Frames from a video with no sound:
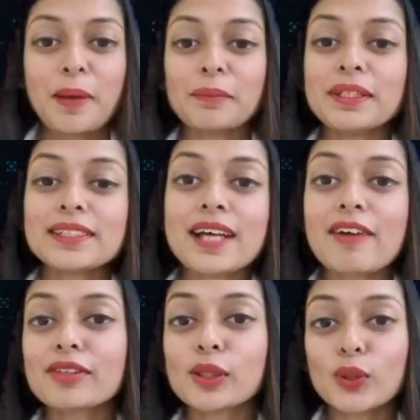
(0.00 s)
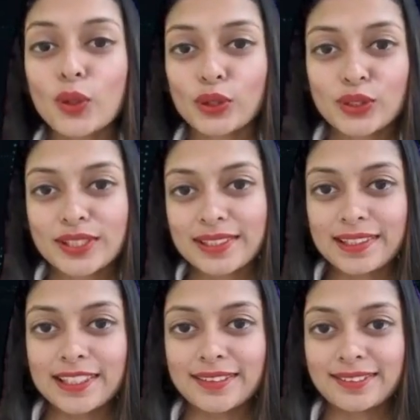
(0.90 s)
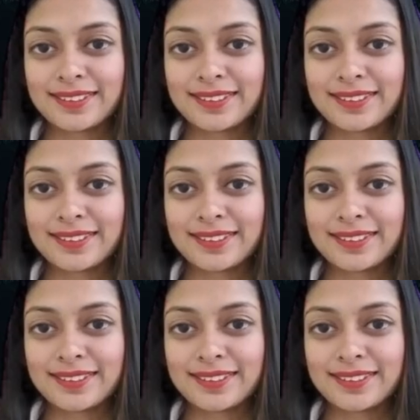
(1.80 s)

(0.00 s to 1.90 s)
Please have a look on your screen